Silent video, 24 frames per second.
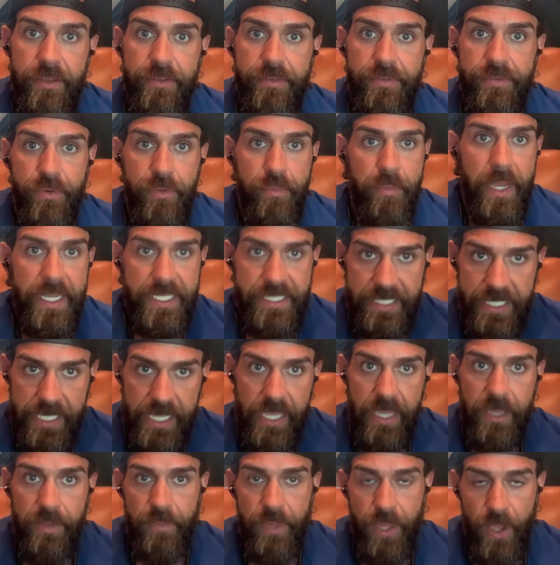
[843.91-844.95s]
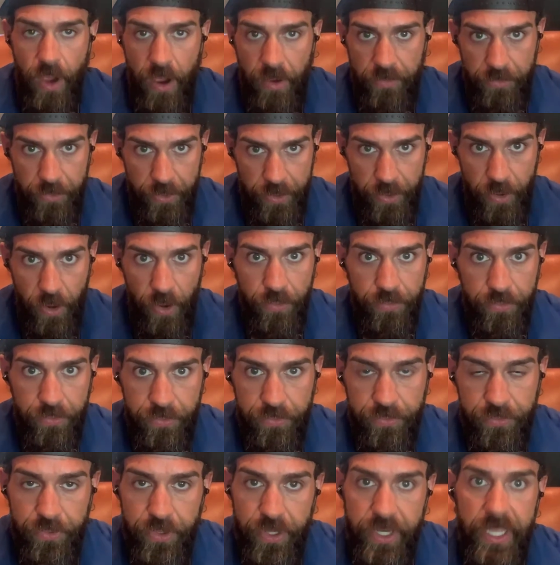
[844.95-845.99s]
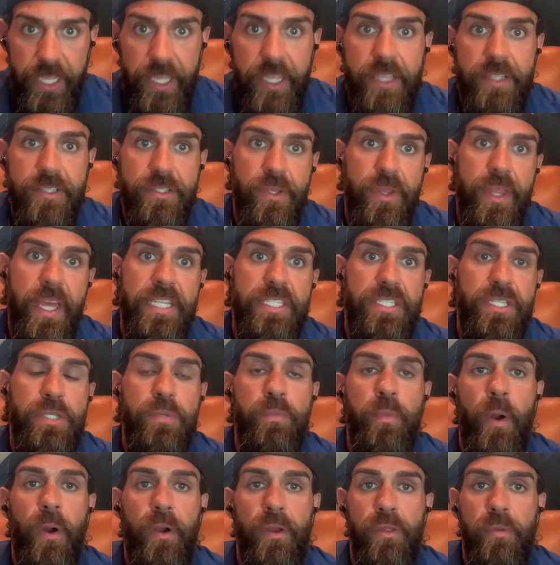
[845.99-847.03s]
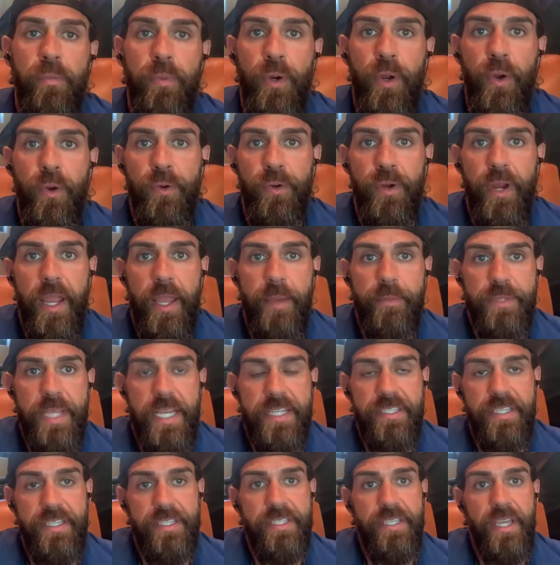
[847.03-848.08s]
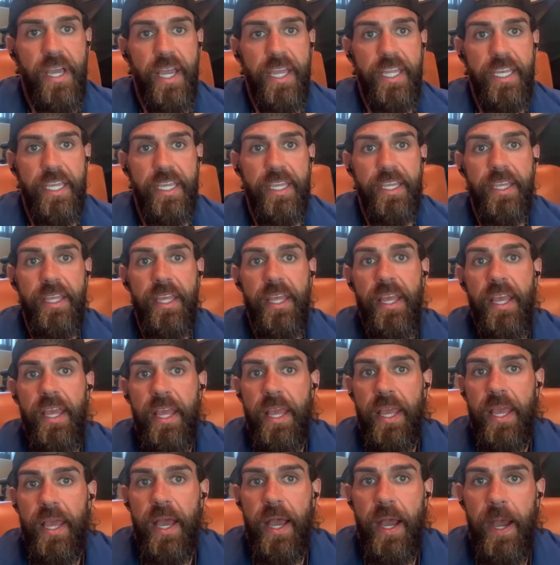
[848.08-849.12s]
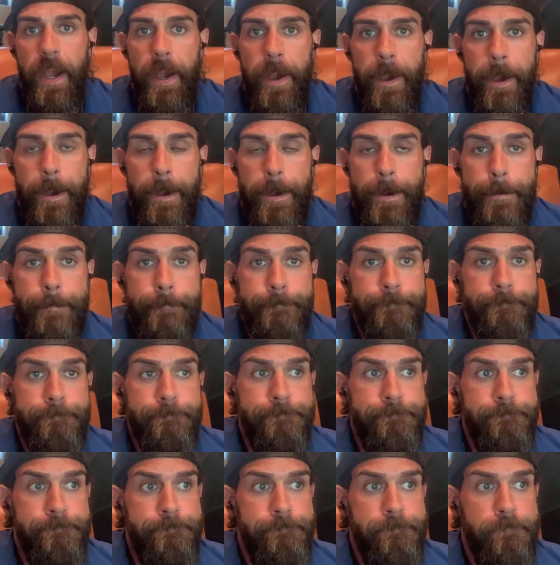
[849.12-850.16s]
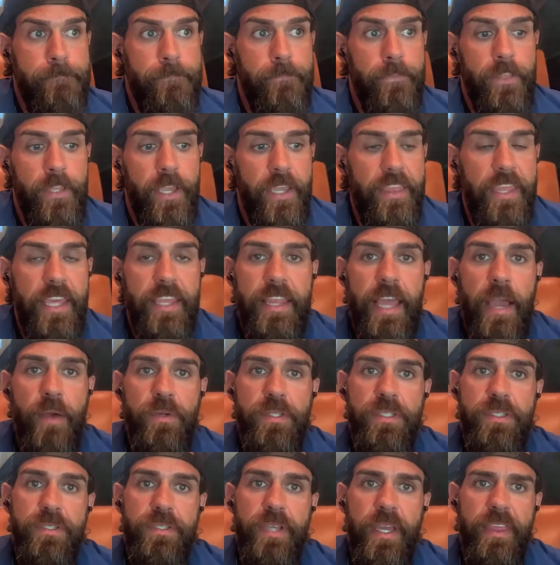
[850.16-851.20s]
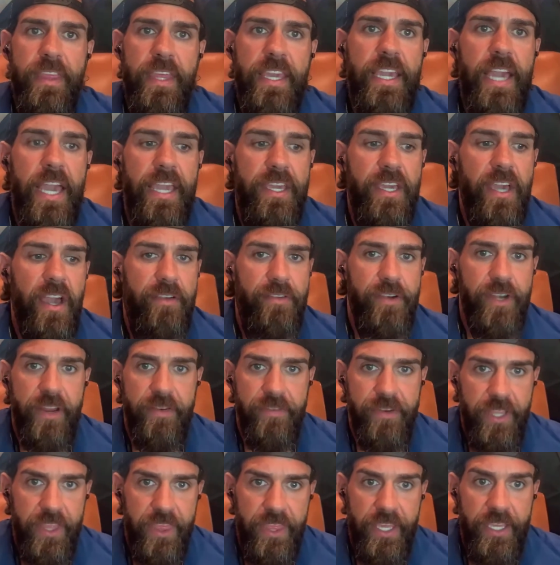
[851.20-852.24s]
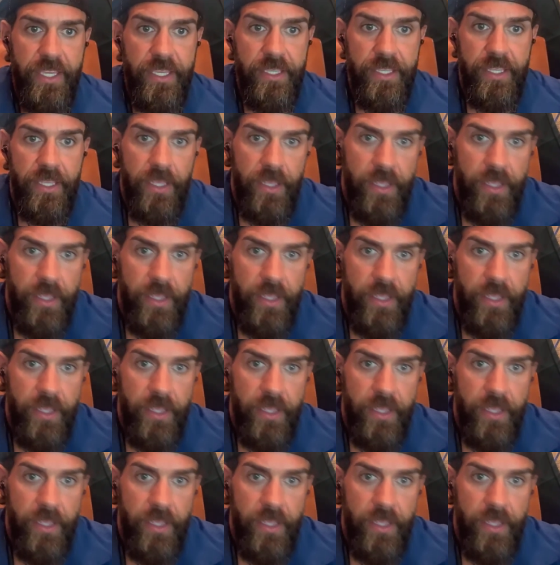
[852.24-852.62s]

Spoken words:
For my team, they offer it all for free. So that's just part of the program. That's exciting. I think I covered everything.